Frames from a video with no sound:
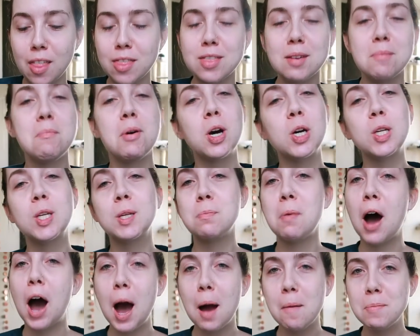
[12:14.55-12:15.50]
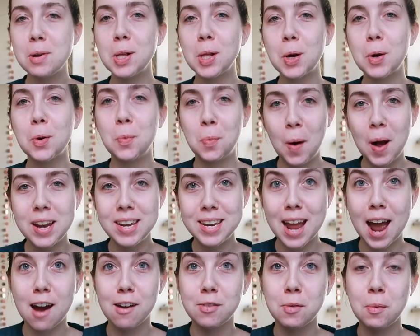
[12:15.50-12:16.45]
the most popular one
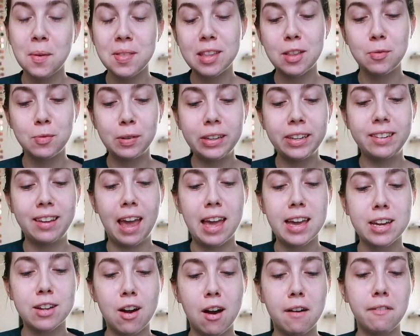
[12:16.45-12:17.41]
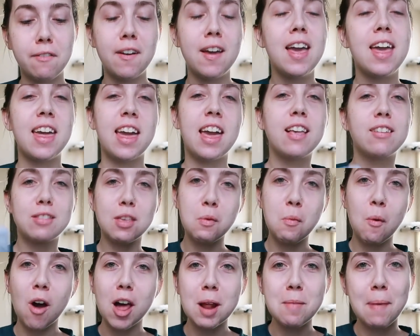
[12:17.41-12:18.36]
now, the one that's really taken off, is the
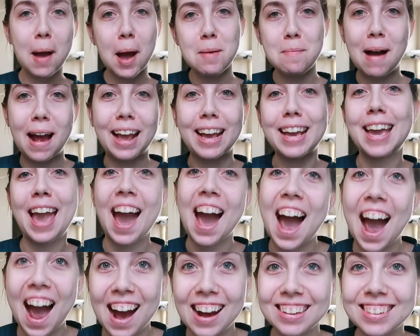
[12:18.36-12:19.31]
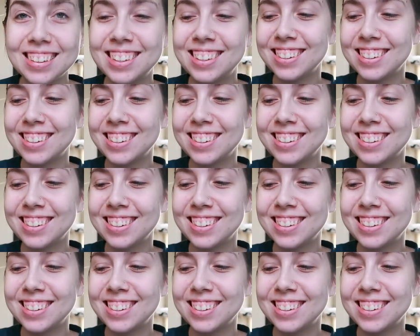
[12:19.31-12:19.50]
one about my cat.